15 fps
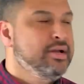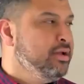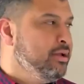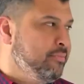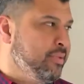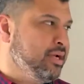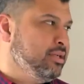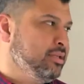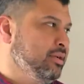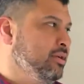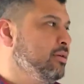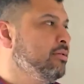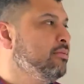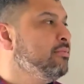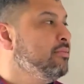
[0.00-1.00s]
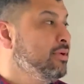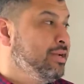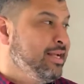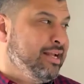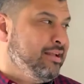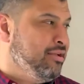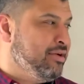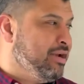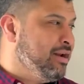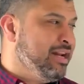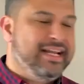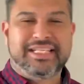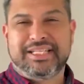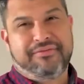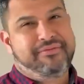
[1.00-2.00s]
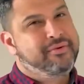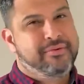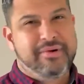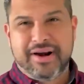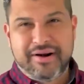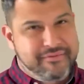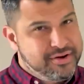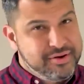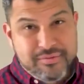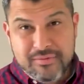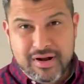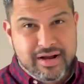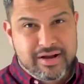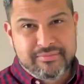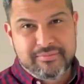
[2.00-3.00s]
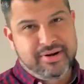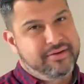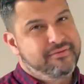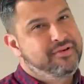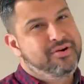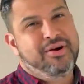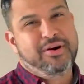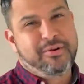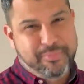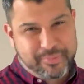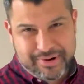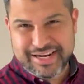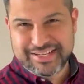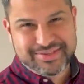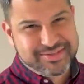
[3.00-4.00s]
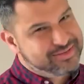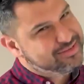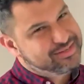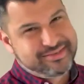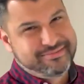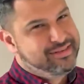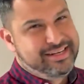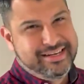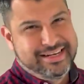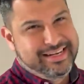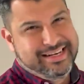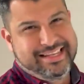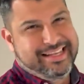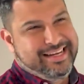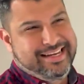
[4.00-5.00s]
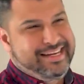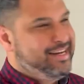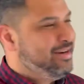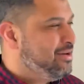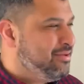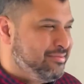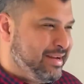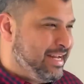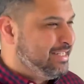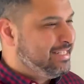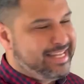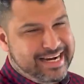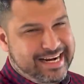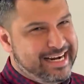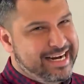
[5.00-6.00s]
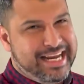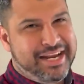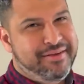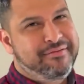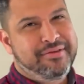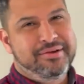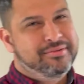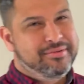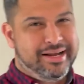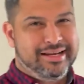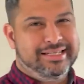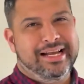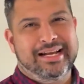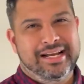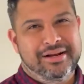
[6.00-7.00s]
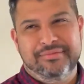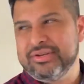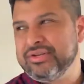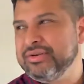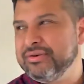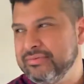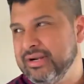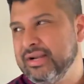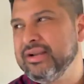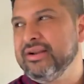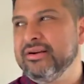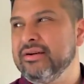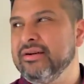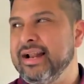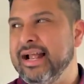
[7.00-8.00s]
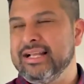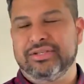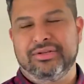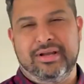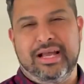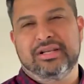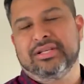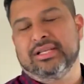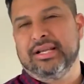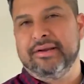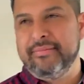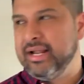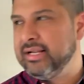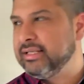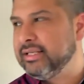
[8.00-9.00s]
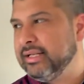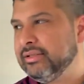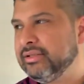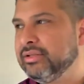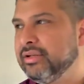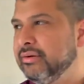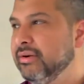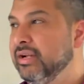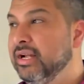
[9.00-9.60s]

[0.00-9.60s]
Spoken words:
because, you know, you can list it for whatever you want, but if your appraisal, you know, he's not going to give you exactly what you want. You know, it has to actually make sense. So